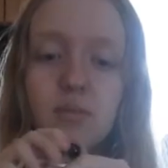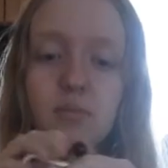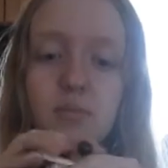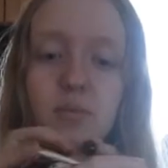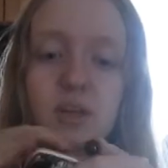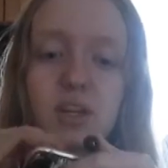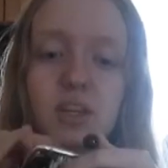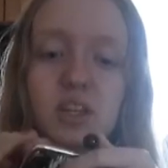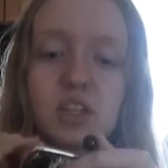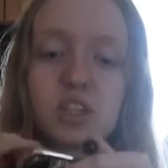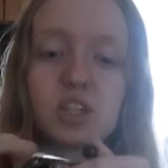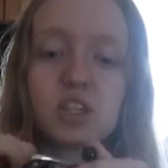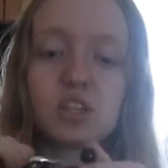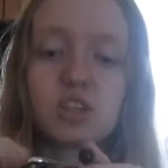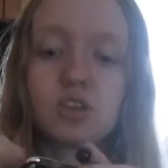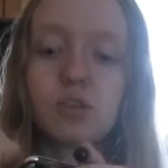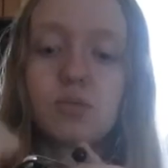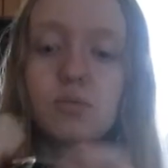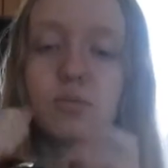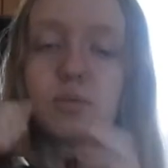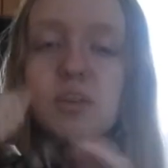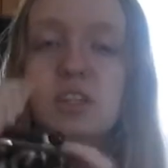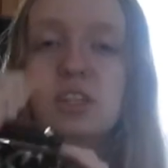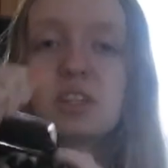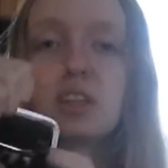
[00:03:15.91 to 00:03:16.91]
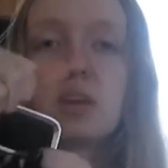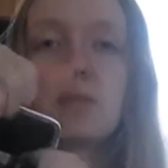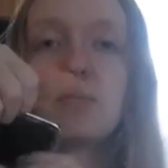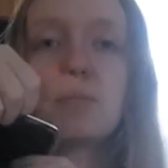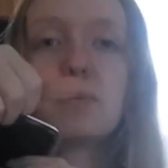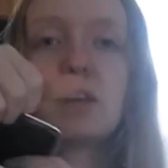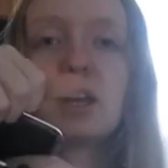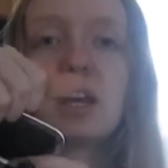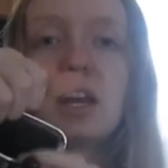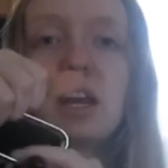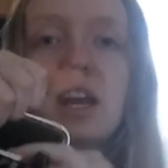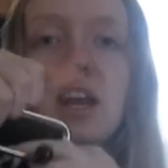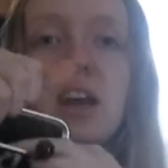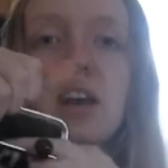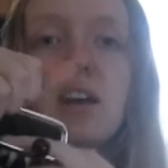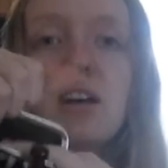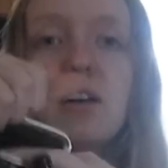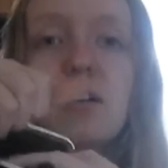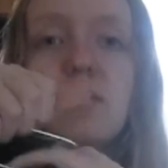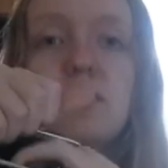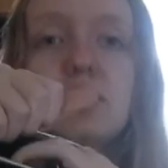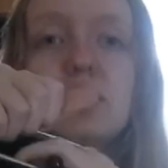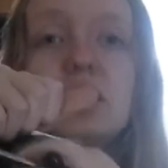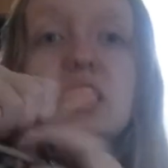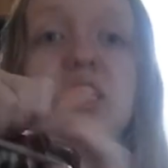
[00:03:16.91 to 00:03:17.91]
But it just opens up and I
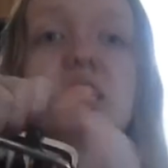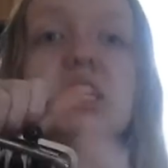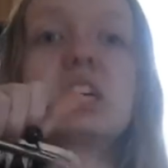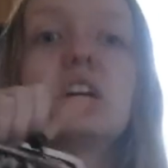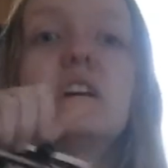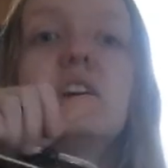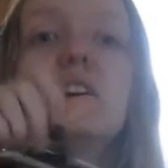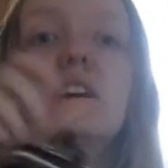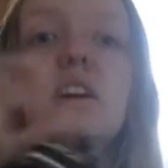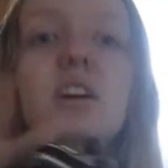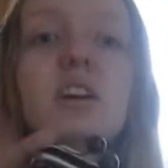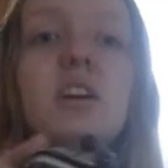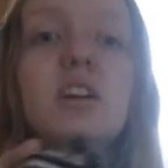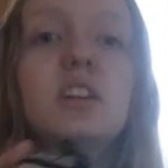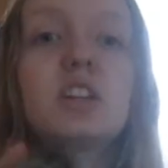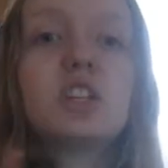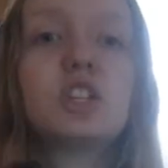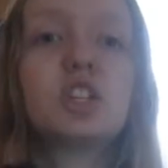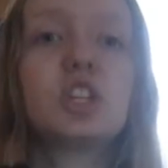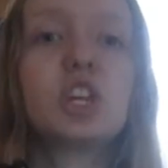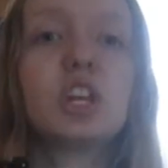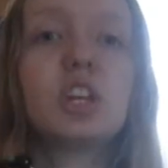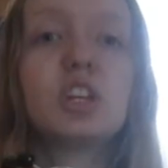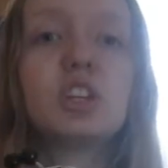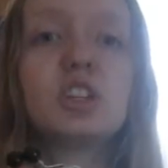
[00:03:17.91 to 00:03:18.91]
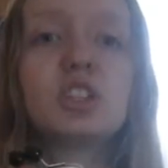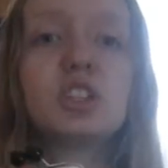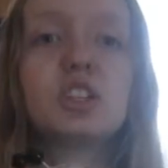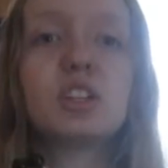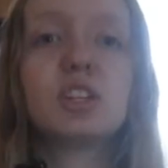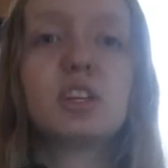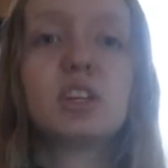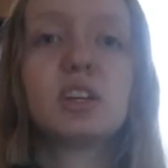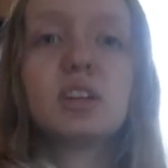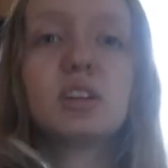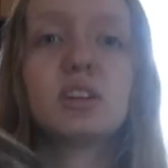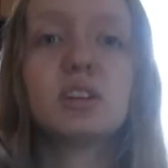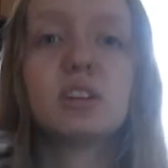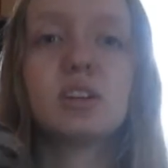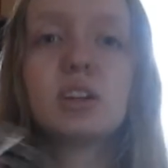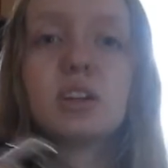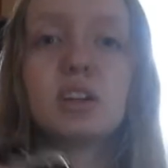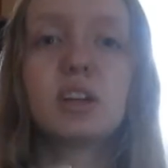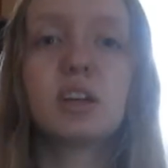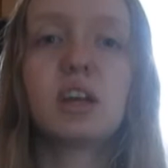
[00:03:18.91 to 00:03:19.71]
have a ton of change in here.